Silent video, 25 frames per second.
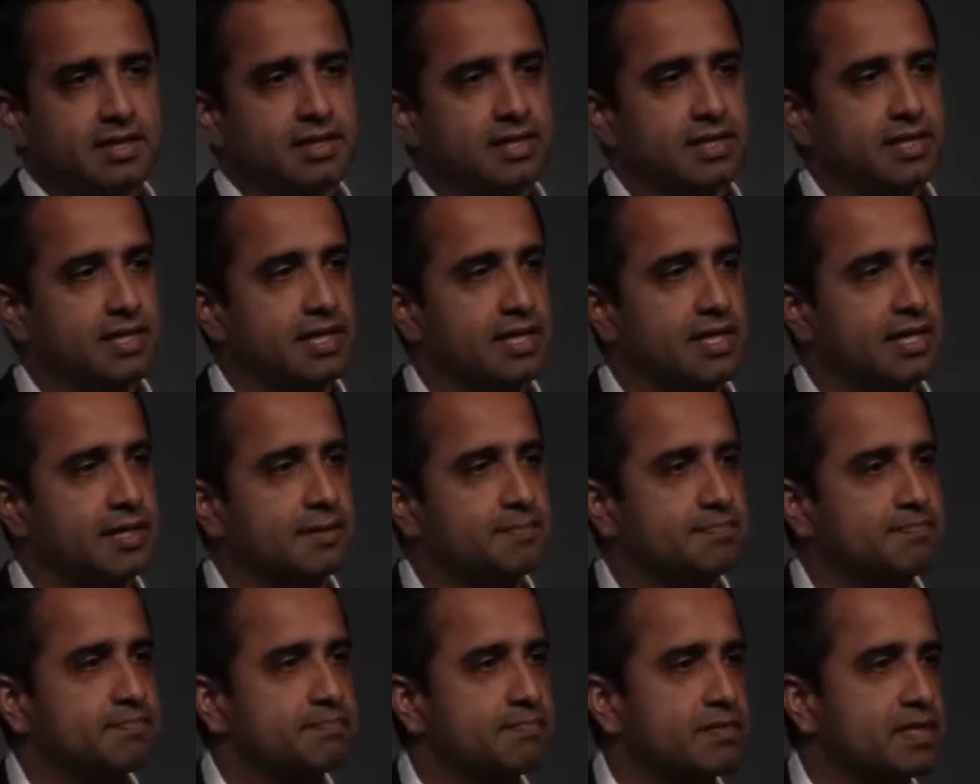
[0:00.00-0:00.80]

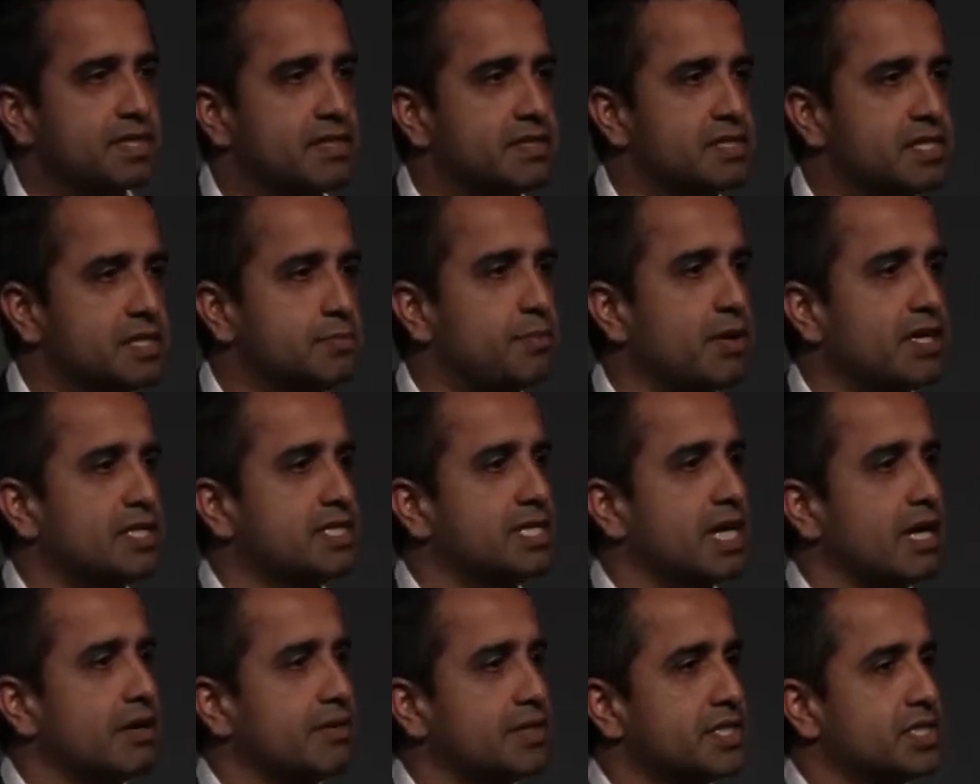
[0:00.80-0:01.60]
the
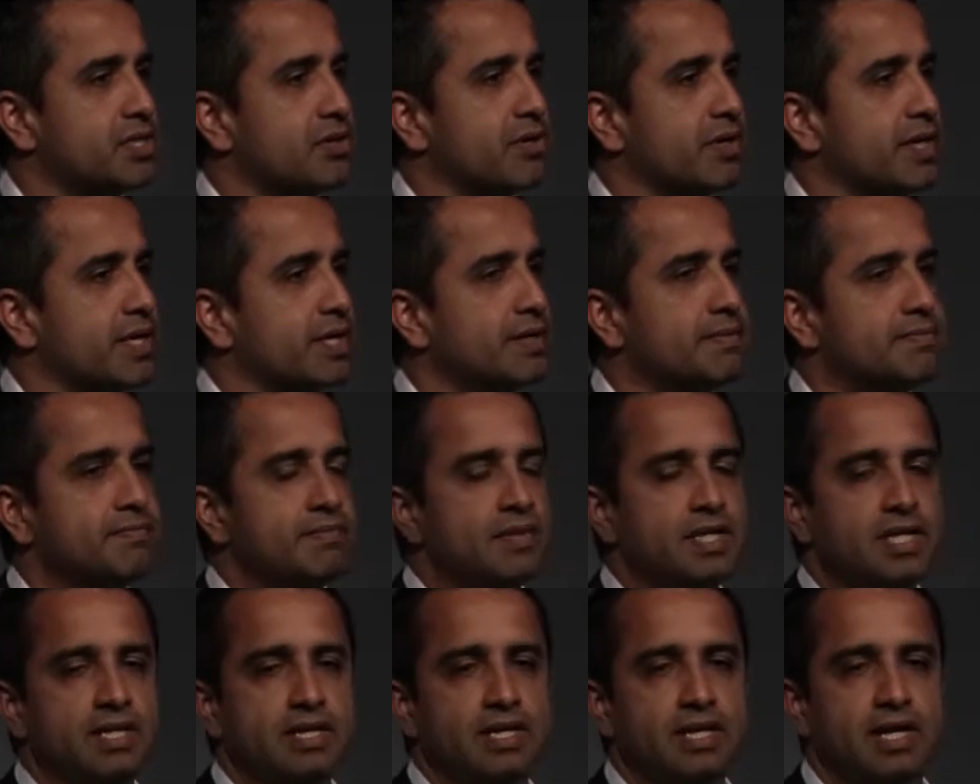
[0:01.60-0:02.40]
Smart Salary story,
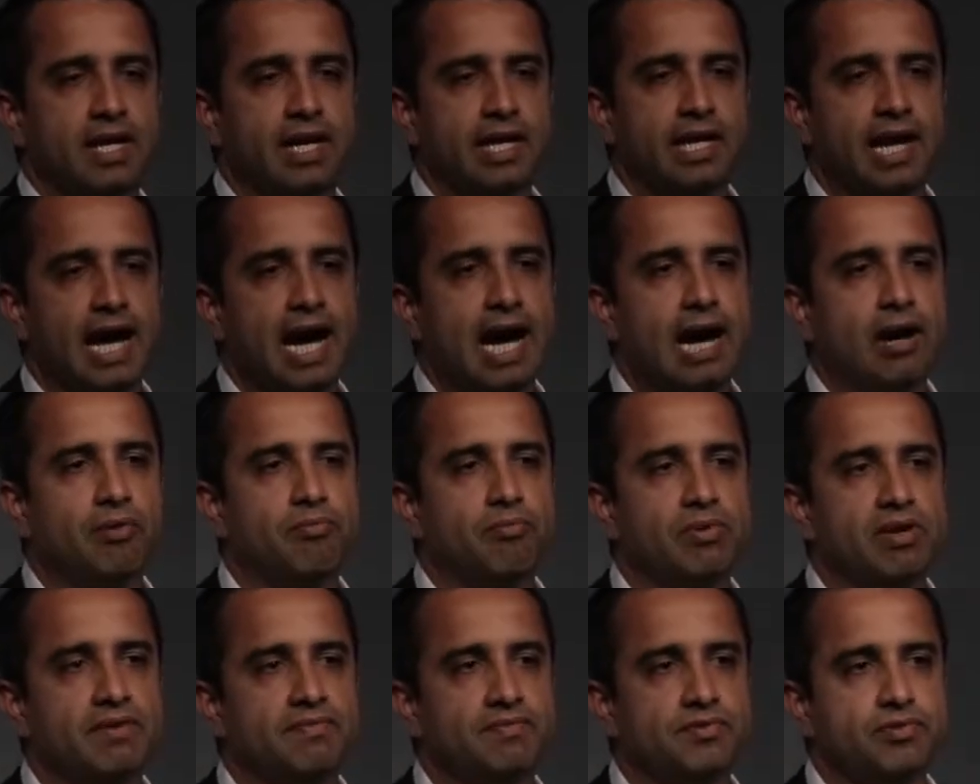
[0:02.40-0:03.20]
and how
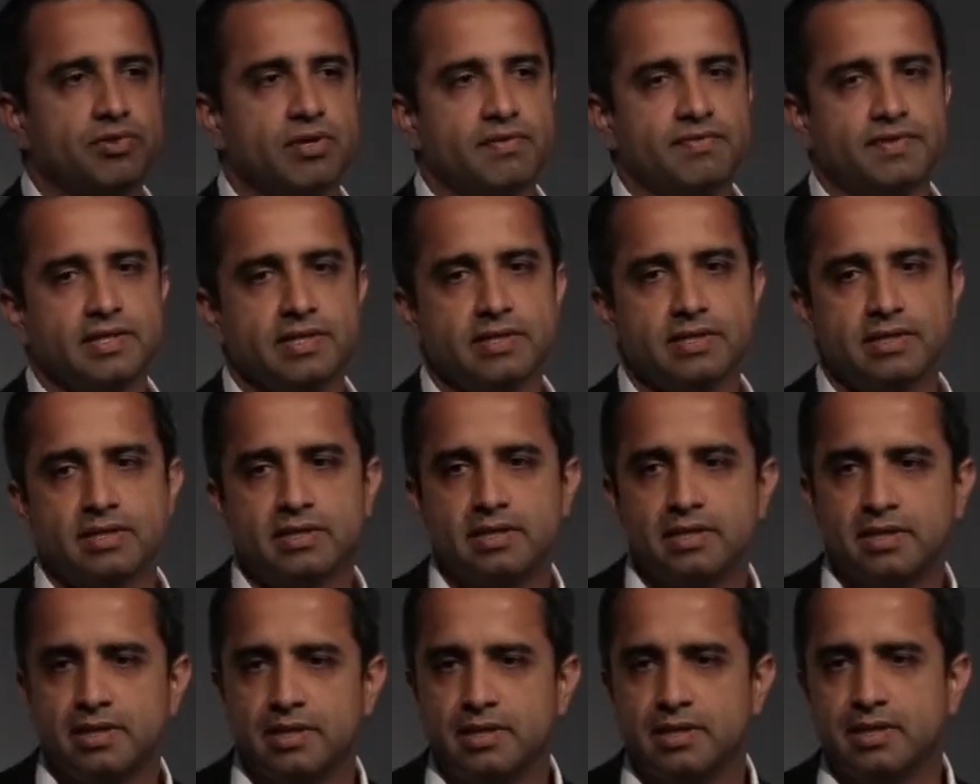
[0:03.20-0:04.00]
we've
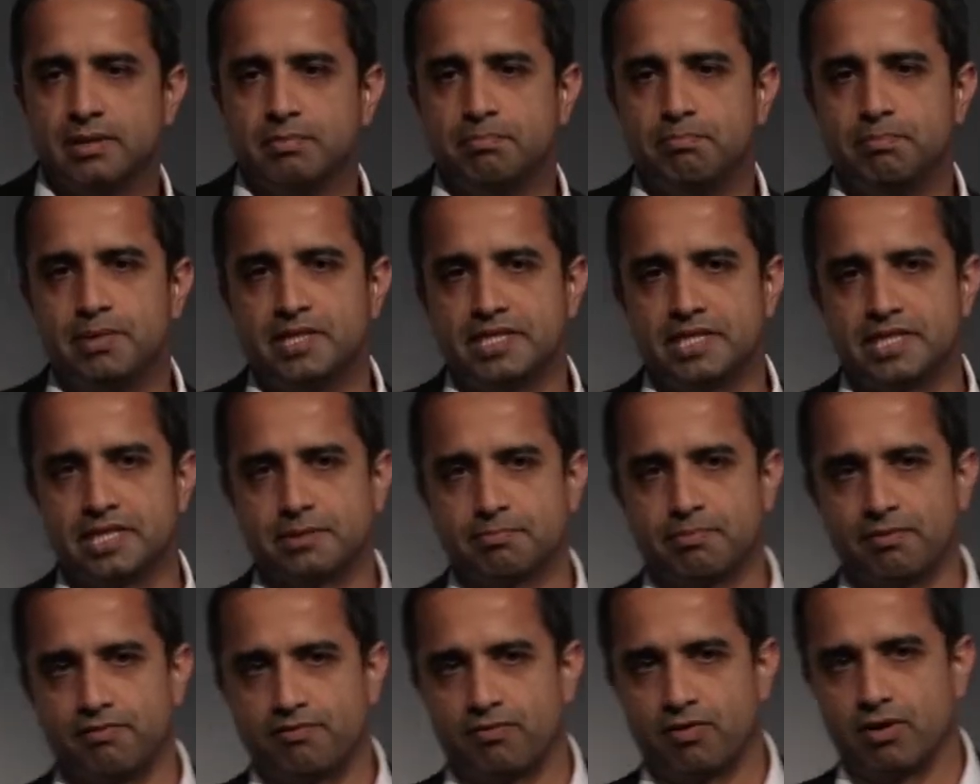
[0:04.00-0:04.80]
driven
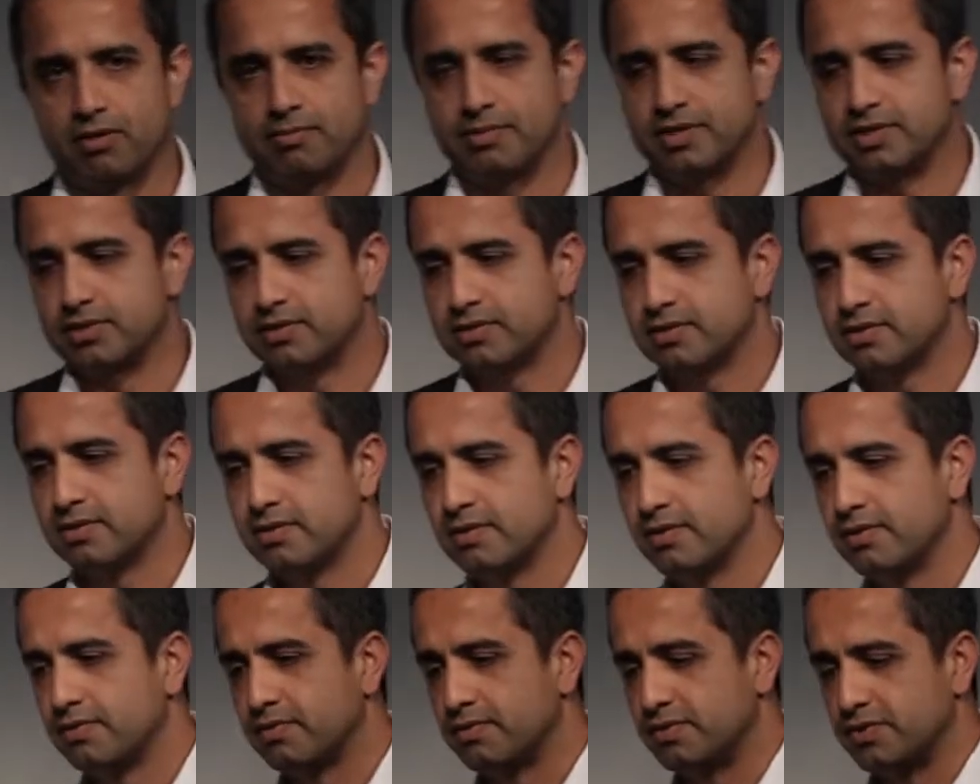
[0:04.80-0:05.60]
business performance
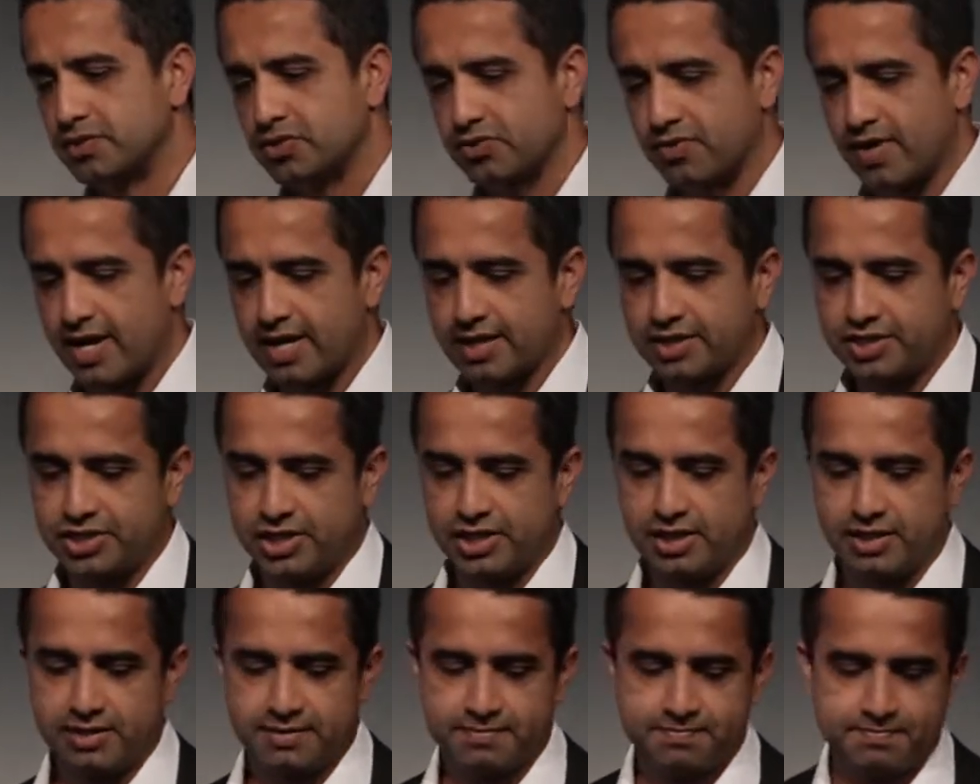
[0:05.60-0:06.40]
through
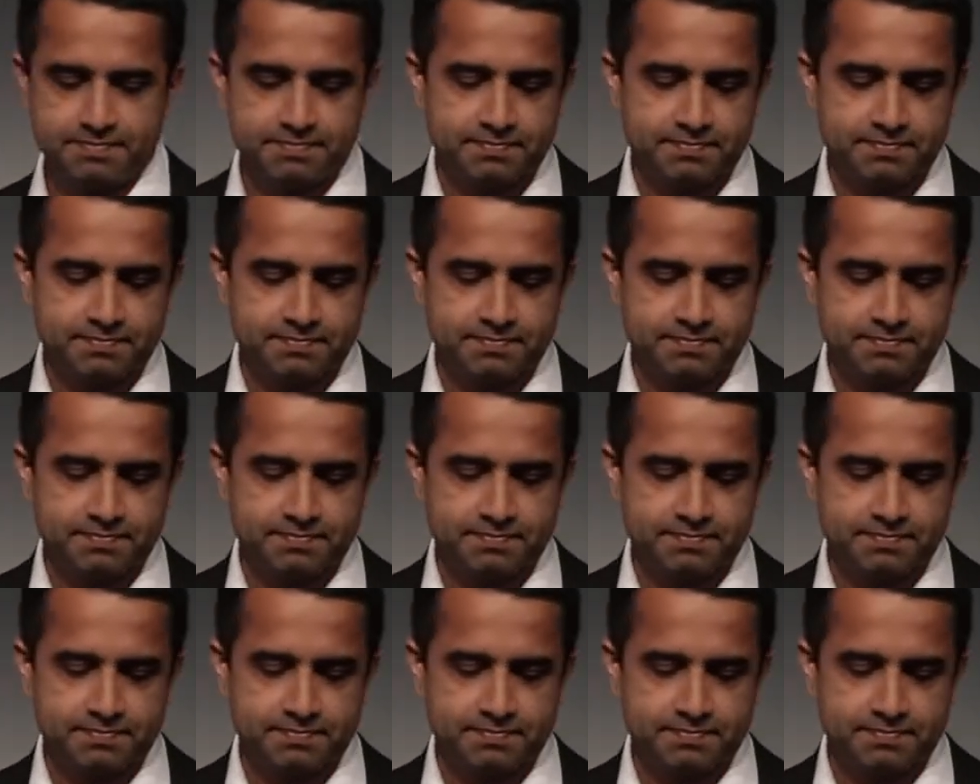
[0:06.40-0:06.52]
strategy.